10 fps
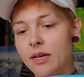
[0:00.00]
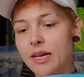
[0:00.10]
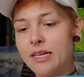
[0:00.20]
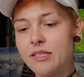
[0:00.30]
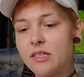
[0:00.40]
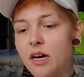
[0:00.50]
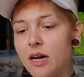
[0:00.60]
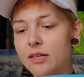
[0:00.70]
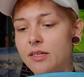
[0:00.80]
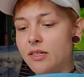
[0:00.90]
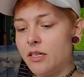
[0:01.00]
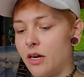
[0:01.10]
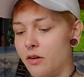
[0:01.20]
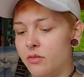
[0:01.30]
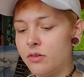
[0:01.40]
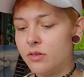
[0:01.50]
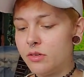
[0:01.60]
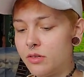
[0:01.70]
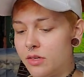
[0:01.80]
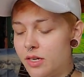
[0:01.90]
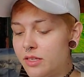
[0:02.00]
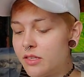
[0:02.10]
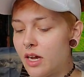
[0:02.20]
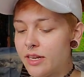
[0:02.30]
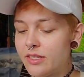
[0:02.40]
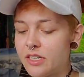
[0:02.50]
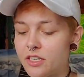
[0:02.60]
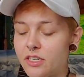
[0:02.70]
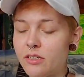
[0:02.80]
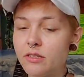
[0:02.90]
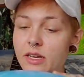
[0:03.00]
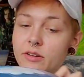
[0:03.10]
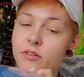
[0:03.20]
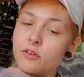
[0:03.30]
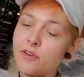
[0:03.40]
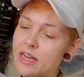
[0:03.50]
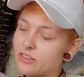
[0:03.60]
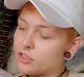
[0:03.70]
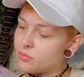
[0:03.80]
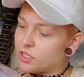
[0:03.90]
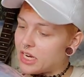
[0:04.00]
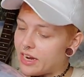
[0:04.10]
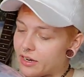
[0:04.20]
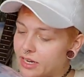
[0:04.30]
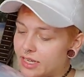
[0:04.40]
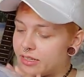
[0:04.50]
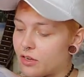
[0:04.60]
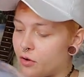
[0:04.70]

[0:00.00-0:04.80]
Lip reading: it's got, you know, it's got its issues. I don't know if it has too much air in it. Is it